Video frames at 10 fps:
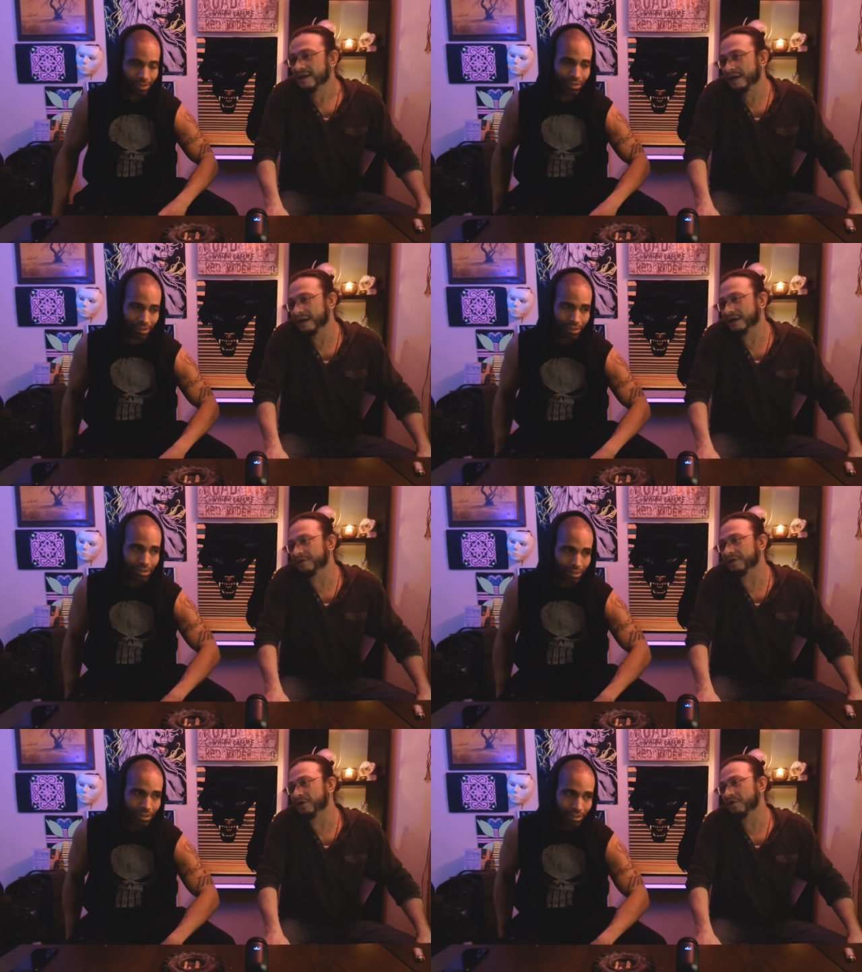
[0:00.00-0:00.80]

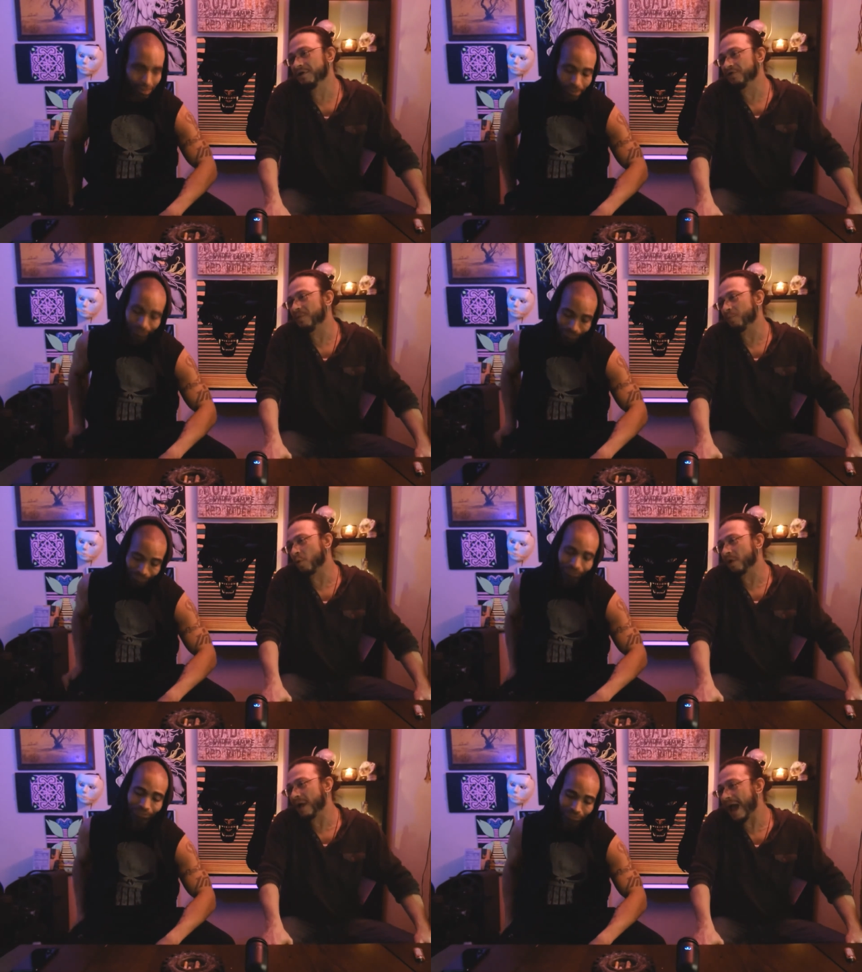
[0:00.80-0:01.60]
Speaker 1: And you know, if you
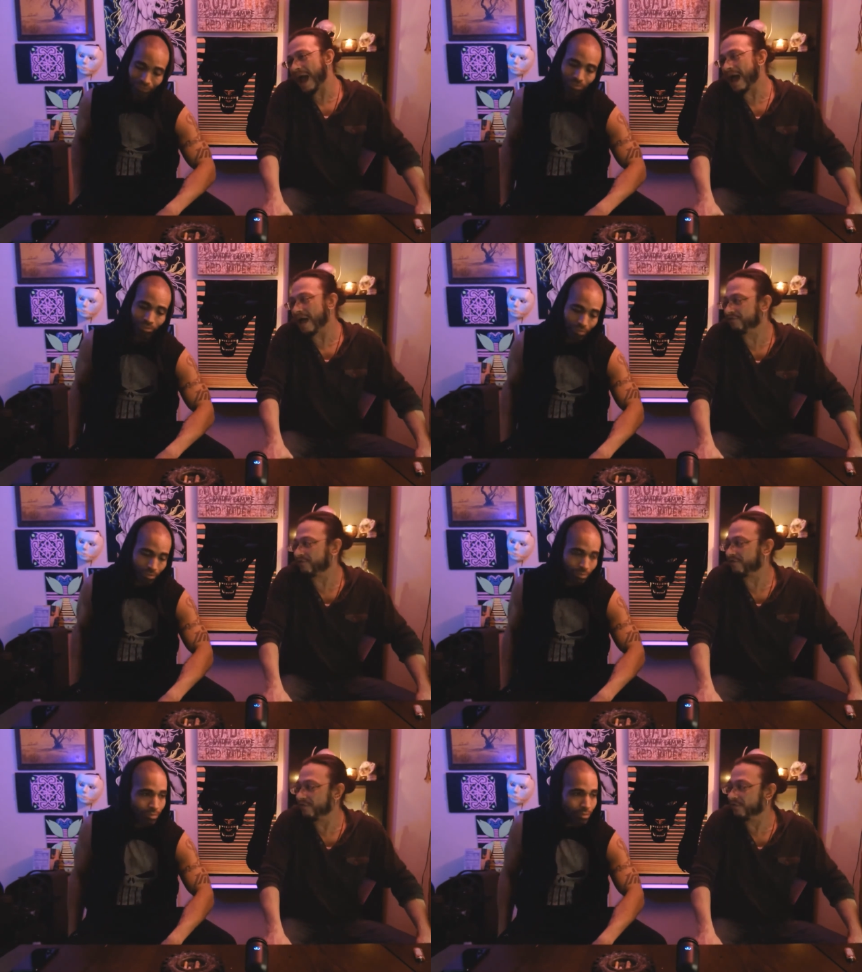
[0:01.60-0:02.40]
were to
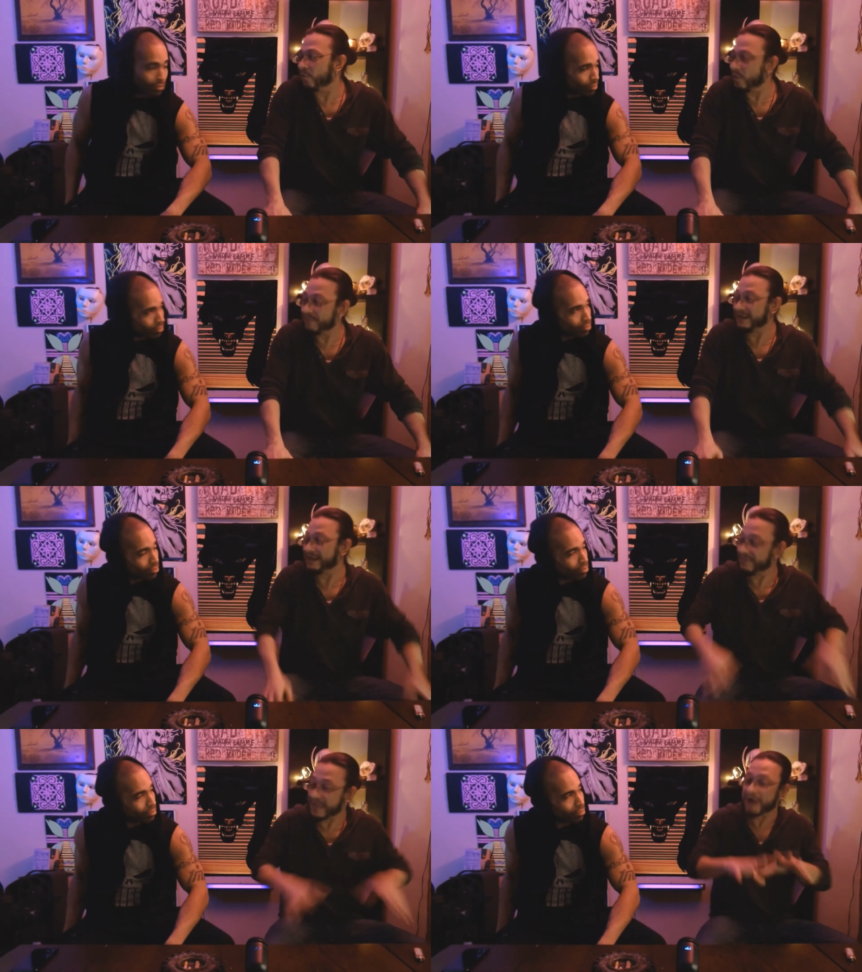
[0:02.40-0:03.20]
ask the women
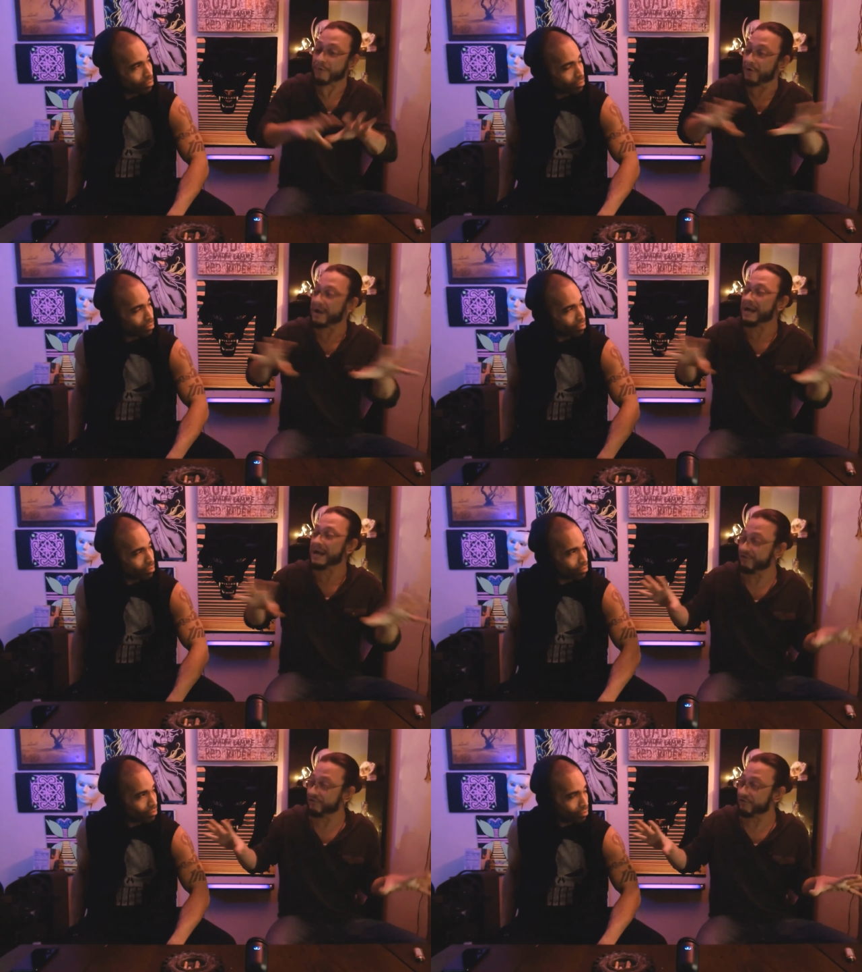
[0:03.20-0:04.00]
in that
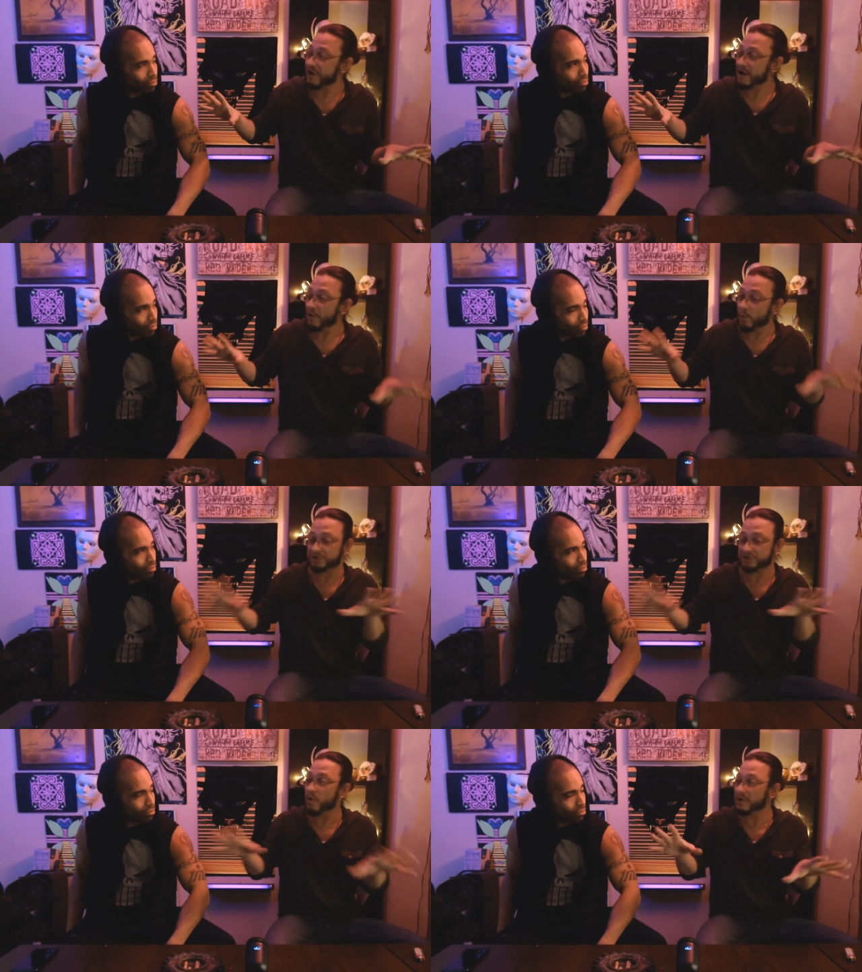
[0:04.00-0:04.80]
range
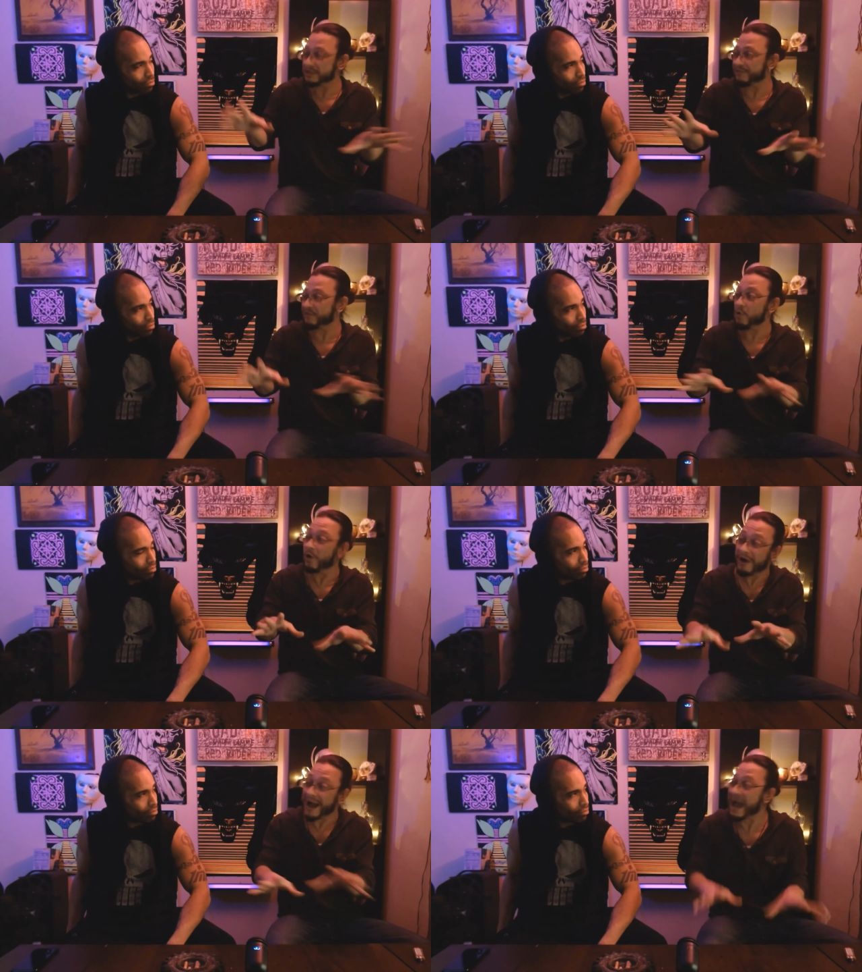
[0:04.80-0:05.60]
which ones of you
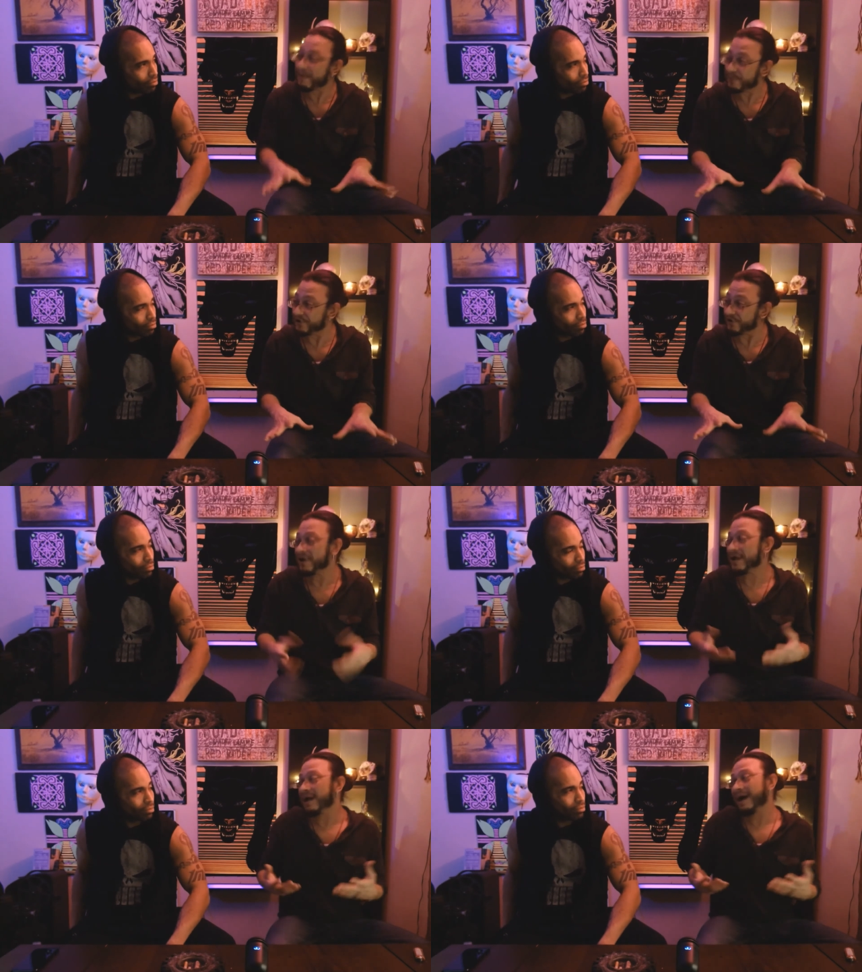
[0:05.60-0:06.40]
are happier,
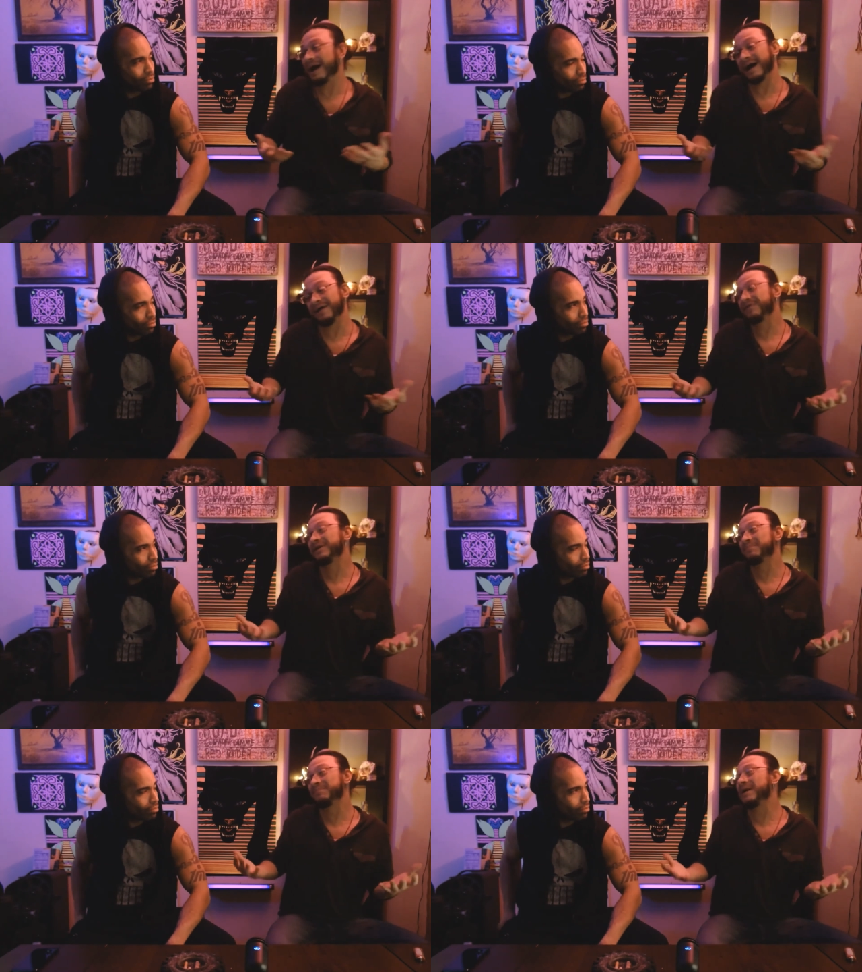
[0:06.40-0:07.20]
mm. I
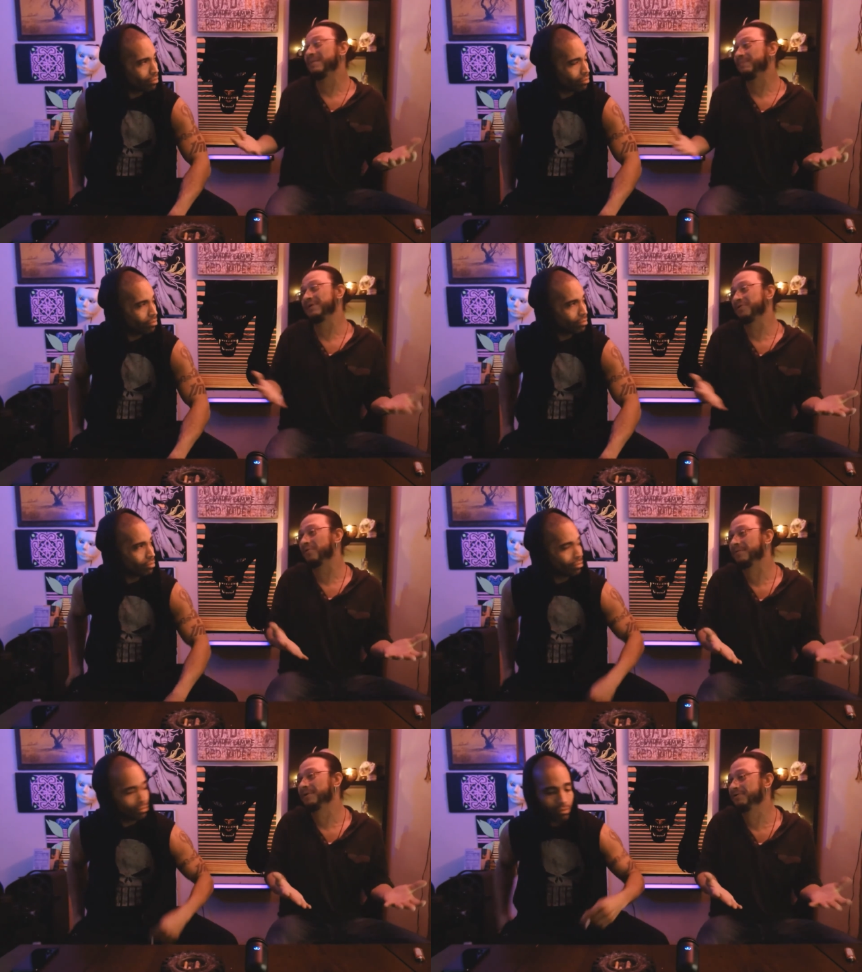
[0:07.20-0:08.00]
think it might be the
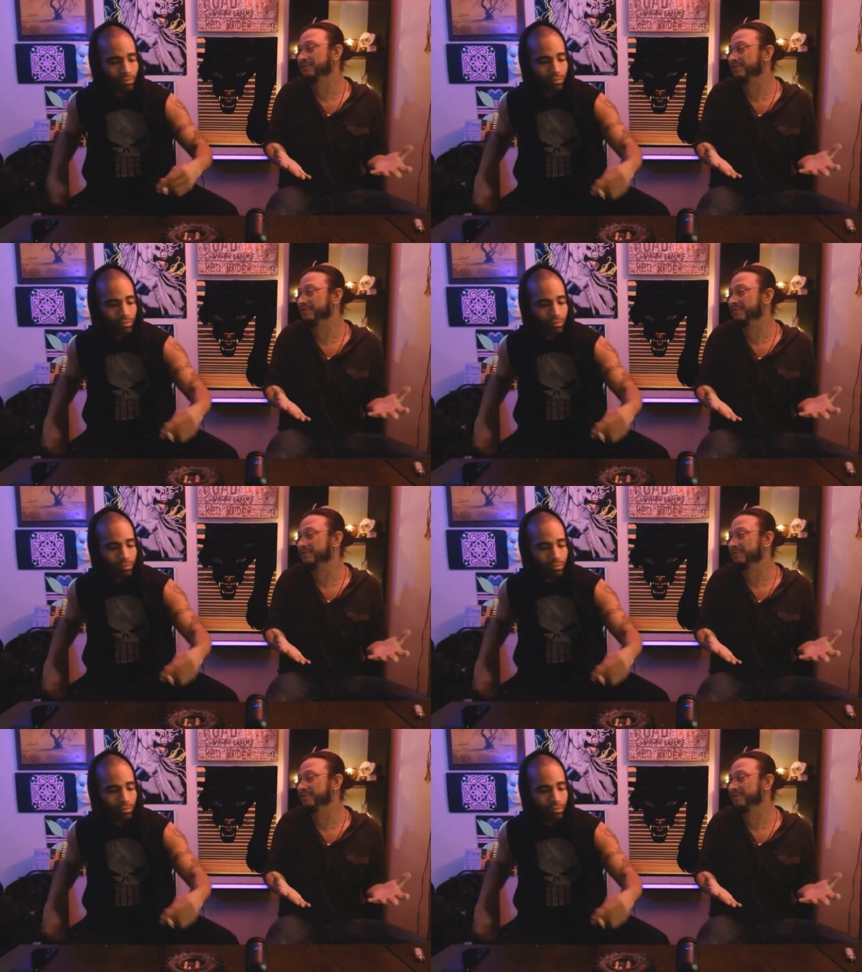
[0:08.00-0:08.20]
women who